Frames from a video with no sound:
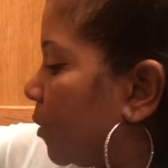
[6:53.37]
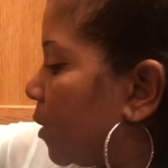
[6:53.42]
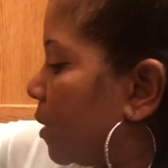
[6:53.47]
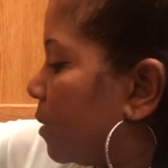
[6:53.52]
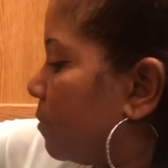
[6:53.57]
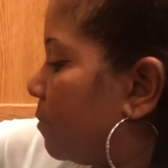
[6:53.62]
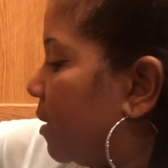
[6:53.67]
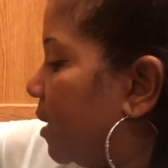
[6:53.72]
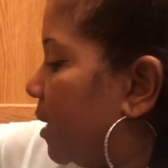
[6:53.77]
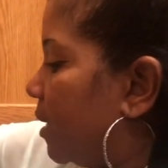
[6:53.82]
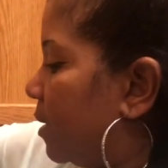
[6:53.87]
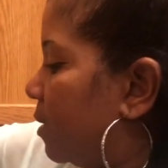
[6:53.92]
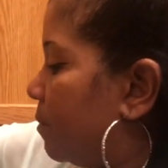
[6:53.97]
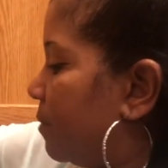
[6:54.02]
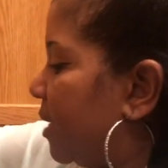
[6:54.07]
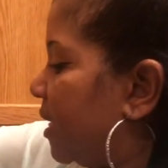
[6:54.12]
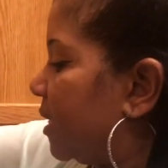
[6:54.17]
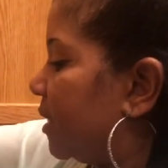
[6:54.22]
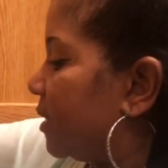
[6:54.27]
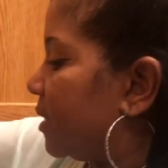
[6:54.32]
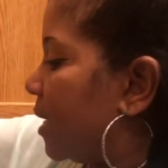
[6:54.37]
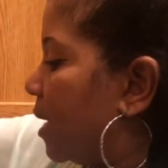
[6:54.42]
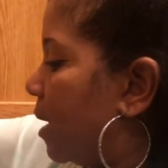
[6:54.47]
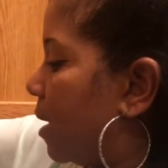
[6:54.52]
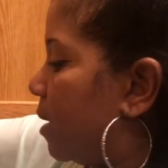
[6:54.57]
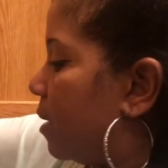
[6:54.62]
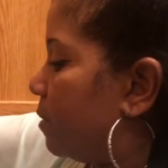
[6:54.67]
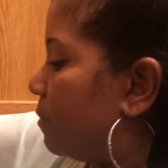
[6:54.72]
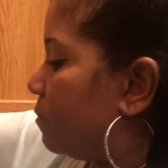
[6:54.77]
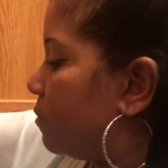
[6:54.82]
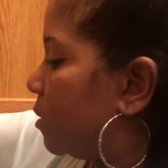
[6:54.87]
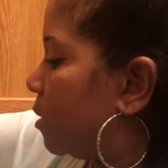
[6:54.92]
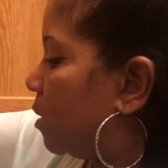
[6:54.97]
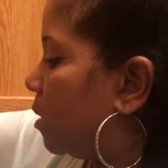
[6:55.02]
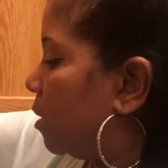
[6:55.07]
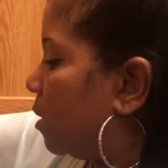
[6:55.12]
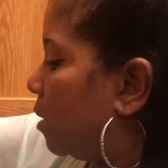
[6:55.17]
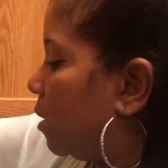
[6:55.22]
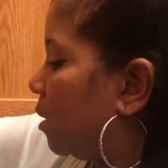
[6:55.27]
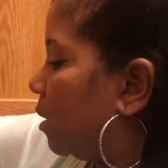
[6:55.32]
But in the meantime,
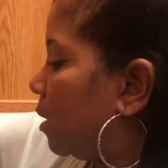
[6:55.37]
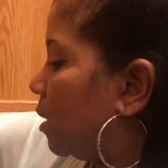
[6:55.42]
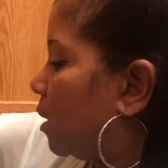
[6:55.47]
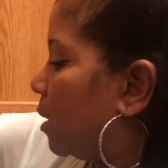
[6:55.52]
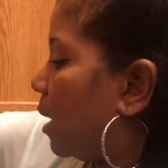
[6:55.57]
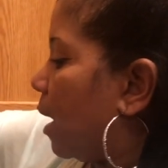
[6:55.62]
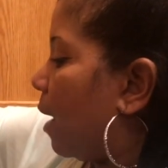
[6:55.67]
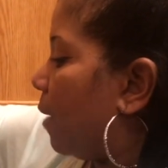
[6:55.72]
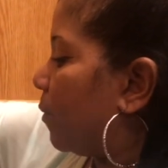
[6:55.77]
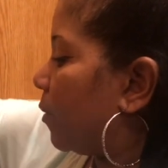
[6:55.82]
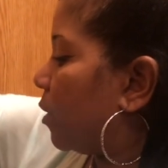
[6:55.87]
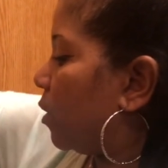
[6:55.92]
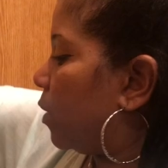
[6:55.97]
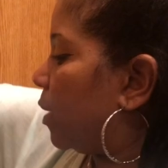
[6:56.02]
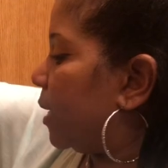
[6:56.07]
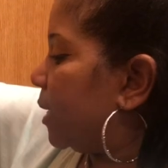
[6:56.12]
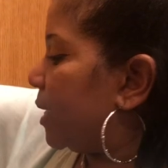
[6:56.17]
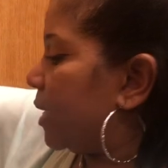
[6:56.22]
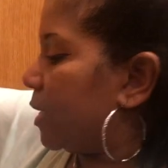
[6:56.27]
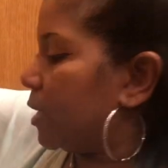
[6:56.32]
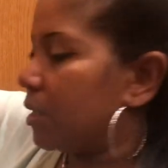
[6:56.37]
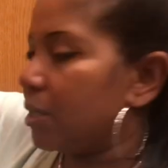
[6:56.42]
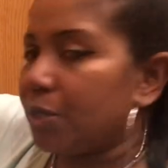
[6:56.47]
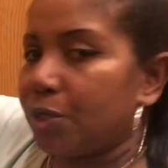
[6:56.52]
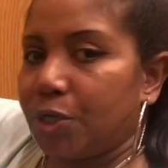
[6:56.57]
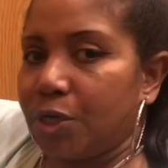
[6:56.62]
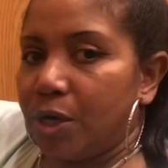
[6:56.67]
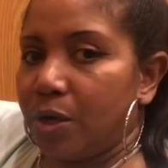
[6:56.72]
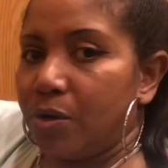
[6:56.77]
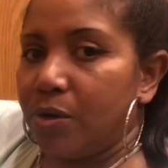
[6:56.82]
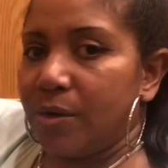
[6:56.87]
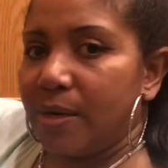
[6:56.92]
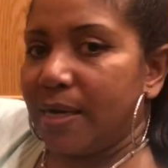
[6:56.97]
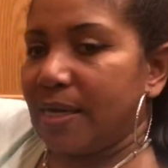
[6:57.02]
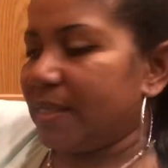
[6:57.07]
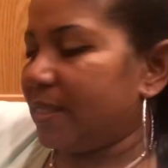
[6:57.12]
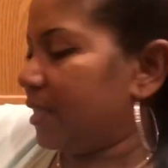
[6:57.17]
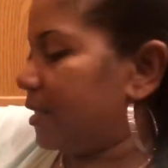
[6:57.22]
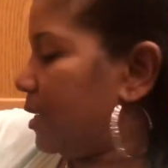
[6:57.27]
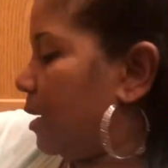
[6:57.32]
I will go ahead and show you
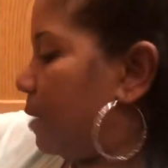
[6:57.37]
guys as I